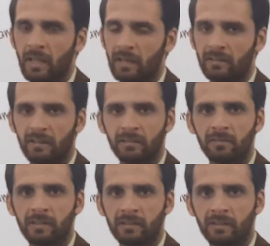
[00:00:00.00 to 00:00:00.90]
Internal
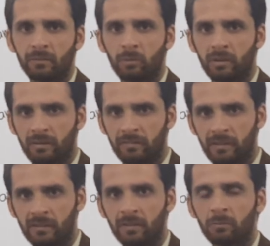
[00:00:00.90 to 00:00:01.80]
factors were the
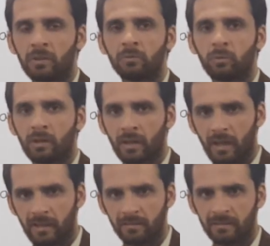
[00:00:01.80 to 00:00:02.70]
factors which were
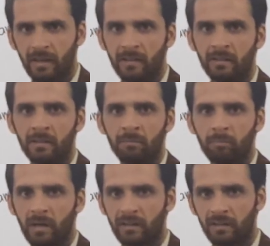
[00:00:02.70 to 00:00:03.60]
inside
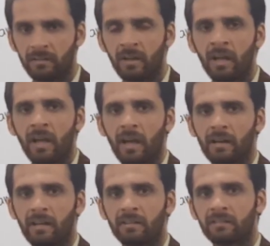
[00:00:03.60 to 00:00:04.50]
Milton,
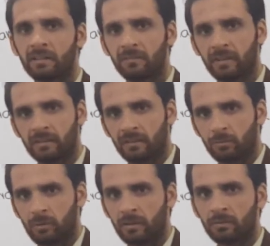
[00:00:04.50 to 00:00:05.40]
and the external factors
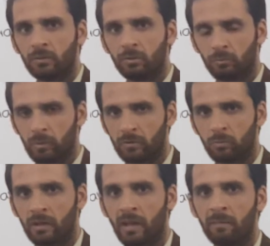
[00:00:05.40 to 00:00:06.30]
were those which
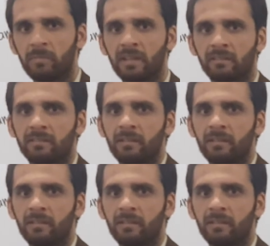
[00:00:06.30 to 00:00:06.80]
were happening